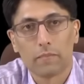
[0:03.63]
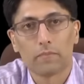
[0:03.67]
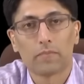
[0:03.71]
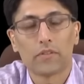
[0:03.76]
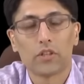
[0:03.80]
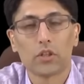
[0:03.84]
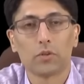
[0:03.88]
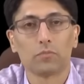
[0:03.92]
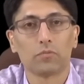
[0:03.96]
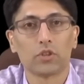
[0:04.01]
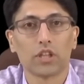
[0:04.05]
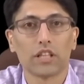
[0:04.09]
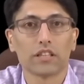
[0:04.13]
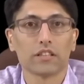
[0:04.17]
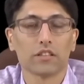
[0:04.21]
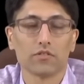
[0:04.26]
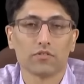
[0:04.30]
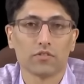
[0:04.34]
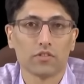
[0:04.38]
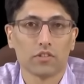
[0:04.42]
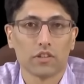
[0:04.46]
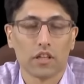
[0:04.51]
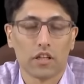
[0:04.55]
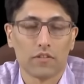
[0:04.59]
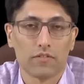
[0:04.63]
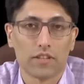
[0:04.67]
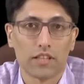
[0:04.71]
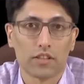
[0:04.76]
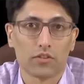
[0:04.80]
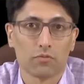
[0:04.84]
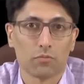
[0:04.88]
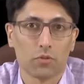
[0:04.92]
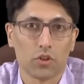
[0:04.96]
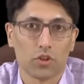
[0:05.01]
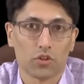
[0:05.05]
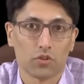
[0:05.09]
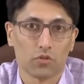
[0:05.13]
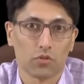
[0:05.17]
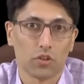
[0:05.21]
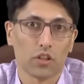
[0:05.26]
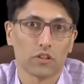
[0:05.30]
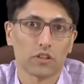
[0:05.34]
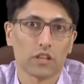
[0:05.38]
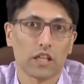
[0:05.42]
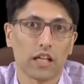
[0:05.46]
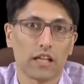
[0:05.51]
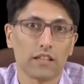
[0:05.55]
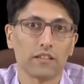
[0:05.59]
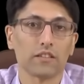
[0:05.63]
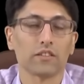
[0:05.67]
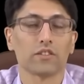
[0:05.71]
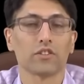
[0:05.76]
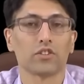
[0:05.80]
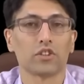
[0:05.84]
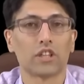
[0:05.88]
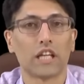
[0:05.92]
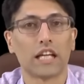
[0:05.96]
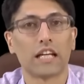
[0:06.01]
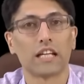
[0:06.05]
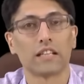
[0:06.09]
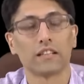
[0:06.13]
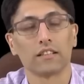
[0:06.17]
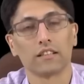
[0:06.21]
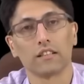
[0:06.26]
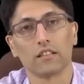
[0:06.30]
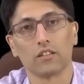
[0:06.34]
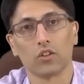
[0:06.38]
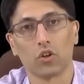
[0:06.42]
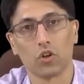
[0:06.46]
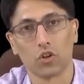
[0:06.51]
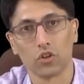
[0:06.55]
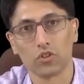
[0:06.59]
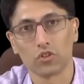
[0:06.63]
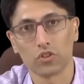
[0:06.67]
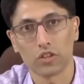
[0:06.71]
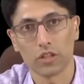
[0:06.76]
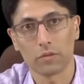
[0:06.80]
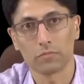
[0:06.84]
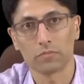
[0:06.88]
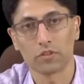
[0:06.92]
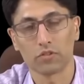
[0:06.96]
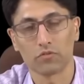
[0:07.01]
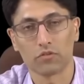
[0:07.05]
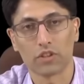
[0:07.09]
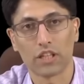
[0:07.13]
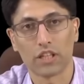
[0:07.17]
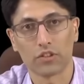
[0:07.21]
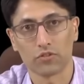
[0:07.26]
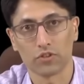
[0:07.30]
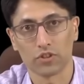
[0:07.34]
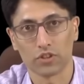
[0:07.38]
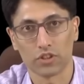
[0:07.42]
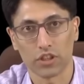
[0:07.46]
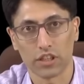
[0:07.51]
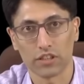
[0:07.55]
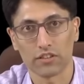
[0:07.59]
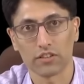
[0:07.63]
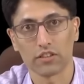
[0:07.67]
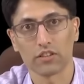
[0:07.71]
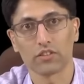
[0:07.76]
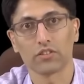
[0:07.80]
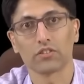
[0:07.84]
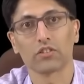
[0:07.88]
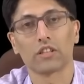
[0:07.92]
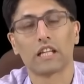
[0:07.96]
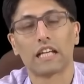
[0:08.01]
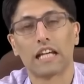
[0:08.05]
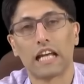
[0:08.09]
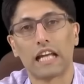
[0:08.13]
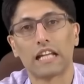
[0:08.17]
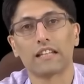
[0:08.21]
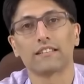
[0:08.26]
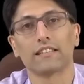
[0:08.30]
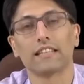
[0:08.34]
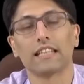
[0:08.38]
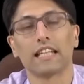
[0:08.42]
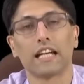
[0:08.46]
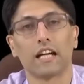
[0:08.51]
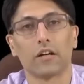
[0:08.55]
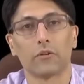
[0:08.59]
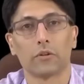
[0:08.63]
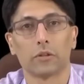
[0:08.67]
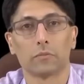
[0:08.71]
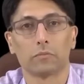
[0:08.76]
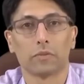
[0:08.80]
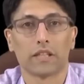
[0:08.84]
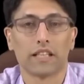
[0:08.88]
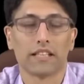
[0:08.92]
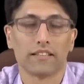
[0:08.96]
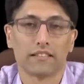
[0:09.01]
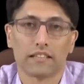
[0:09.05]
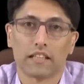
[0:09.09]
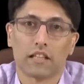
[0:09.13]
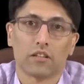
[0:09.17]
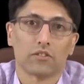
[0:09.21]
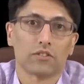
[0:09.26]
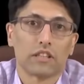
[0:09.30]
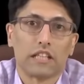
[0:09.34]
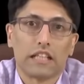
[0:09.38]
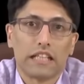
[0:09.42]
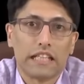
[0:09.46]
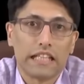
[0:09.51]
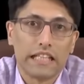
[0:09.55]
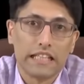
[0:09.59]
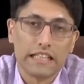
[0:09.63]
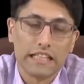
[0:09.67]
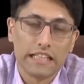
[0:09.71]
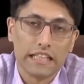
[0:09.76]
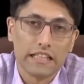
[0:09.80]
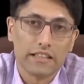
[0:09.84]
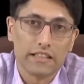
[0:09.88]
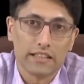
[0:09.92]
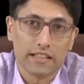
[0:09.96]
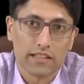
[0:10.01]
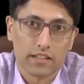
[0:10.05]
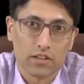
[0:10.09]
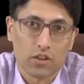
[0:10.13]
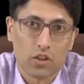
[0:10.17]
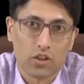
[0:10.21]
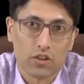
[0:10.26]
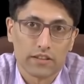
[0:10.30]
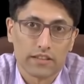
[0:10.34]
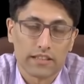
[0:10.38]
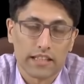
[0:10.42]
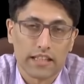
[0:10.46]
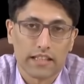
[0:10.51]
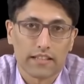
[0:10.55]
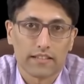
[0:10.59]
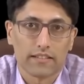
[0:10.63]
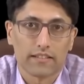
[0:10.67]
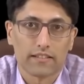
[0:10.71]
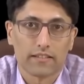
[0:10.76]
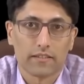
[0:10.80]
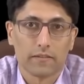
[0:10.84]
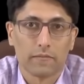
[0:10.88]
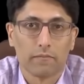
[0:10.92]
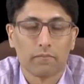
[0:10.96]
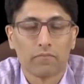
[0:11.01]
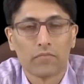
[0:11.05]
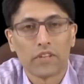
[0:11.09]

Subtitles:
The objectives of this module are to understand the concept of natural justice and see how it plays out in the Indian context.